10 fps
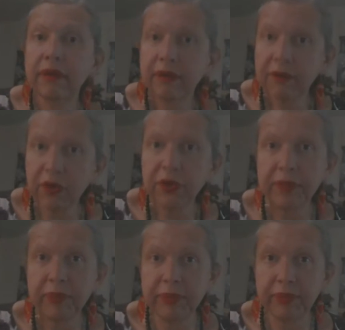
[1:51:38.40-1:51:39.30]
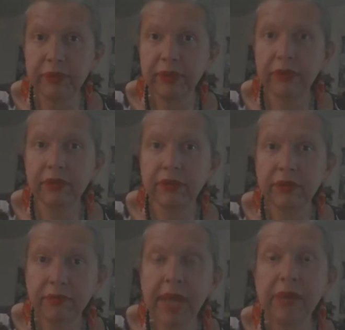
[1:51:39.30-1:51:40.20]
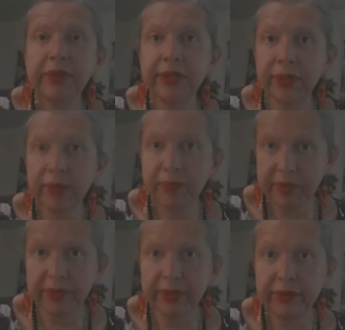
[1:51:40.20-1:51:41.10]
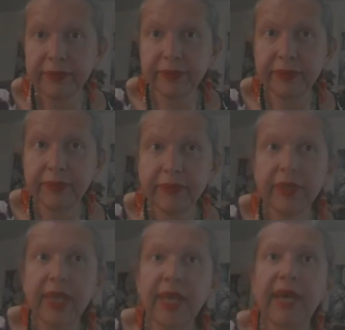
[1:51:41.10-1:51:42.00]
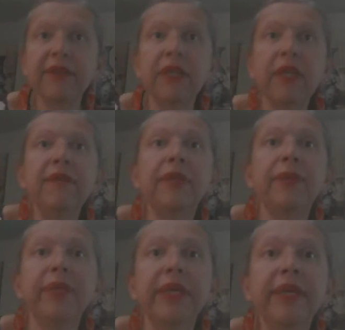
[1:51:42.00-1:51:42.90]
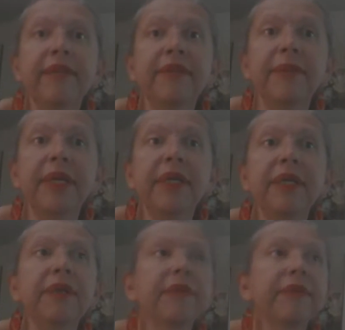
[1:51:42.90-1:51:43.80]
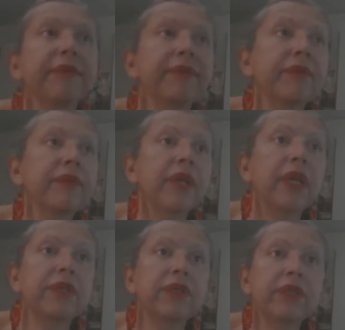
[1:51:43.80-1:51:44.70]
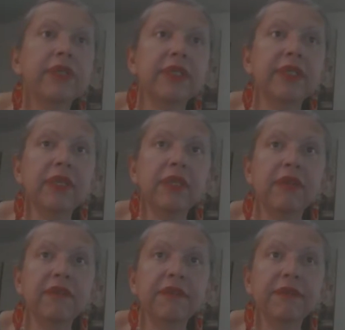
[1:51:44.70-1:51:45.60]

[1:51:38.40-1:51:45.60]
for the people, power to the people. Have a lovely weekend, everybody. How you turn this thing off?